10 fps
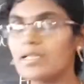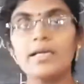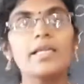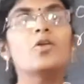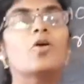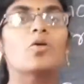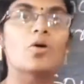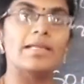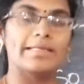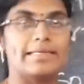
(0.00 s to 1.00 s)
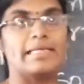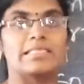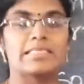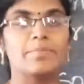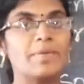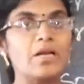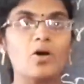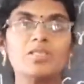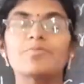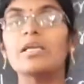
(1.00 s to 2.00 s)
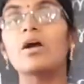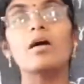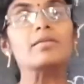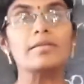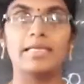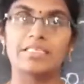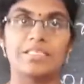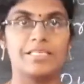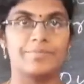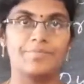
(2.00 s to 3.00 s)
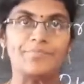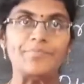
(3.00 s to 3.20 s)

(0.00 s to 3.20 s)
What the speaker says: the inorganic tastes because we can't taste them.